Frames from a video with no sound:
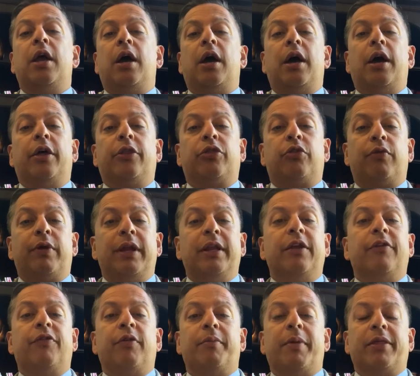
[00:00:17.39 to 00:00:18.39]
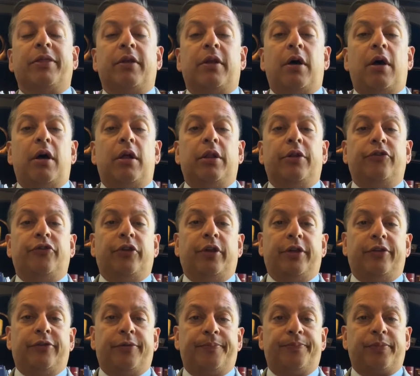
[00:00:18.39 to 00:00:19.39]
uh, three different
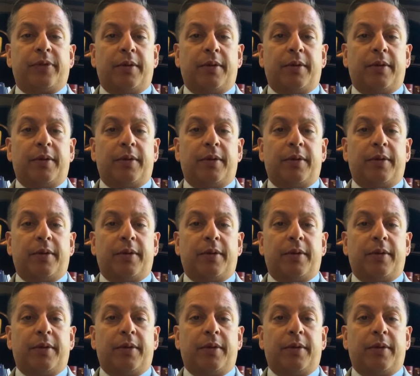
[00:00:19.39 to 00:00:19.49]
methodologies,